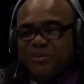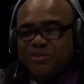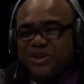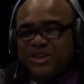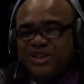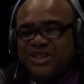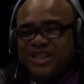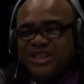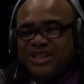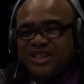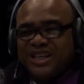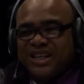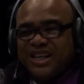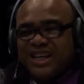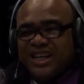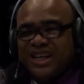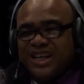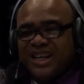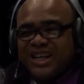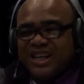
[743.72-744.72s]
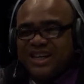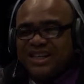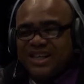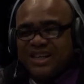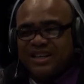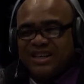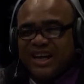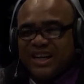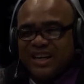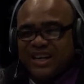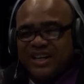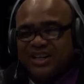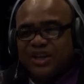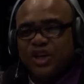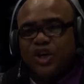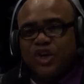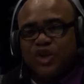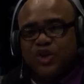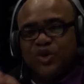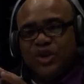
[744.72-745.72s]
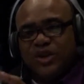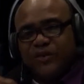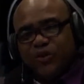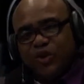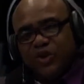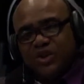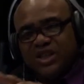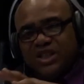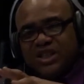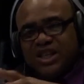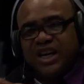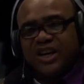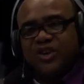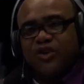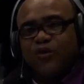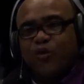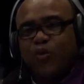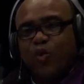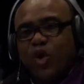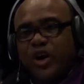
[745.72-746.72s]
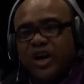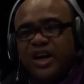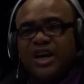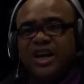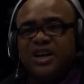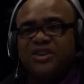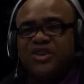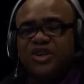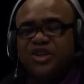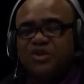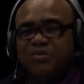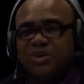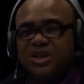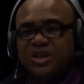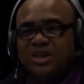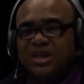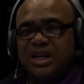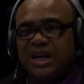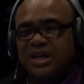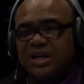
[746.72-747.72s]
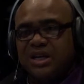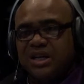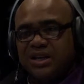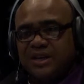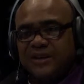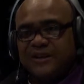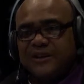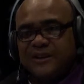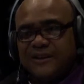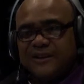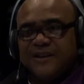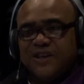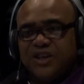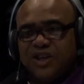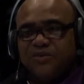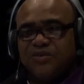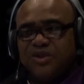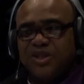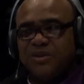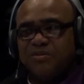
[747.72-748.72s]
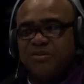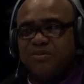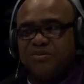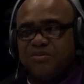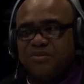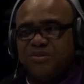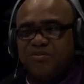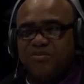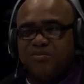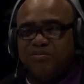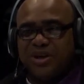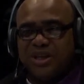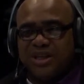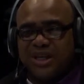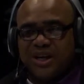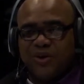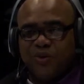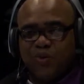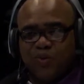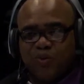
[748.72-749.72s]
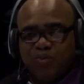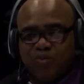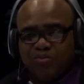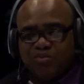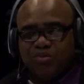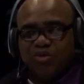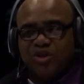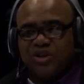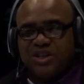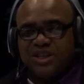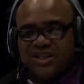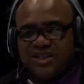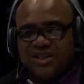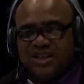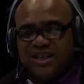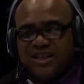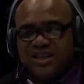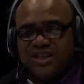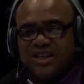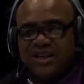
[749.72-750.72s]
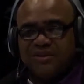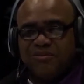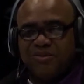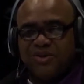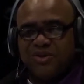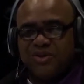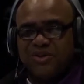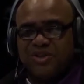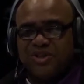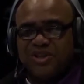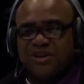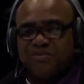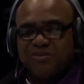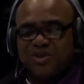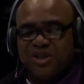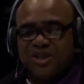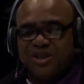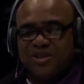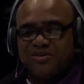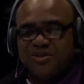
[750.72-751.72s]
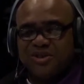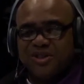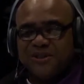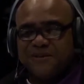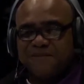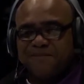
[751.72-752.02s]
president is an Anglican, the Catholic. So they've got this kind of working arrangement, and gives them better understanding amongst themselves.